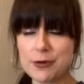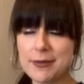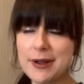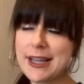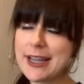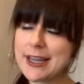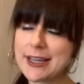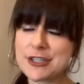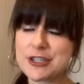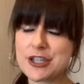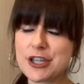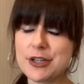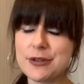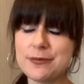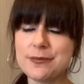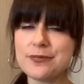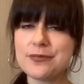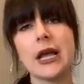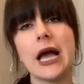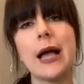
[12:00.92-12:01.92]
in my
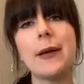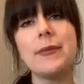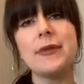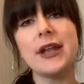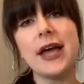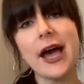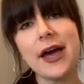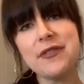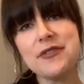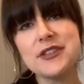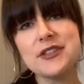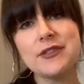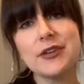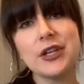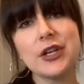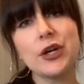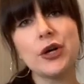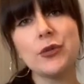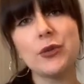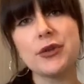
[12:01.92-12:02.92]
kitchen. I'm gonna end this
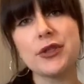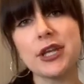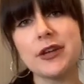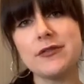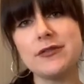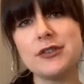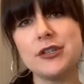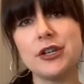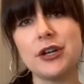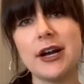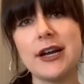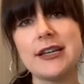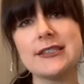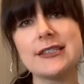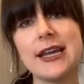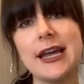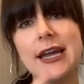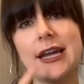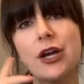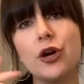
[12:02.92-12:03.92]
video with giving you guys
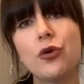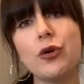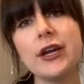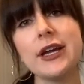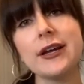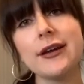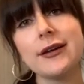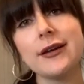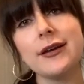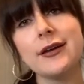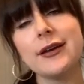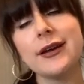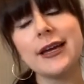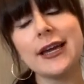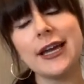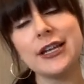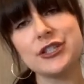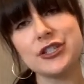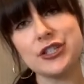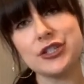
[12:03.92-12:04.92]
a quick
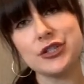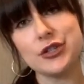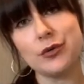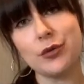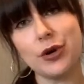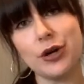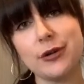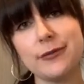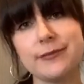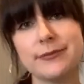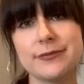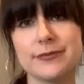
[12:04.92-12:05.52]
kitchen tour.